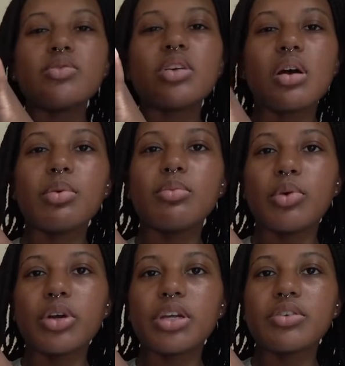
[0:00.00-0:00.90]
a couple
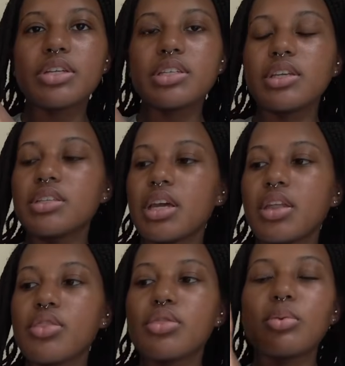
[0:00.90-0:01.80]
more increases
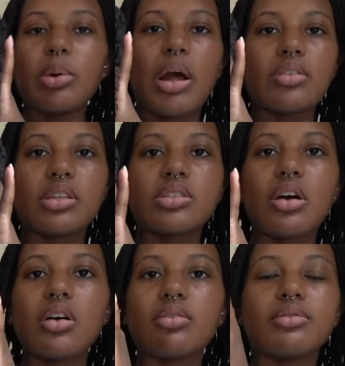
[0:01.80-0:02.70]
like throughout the top.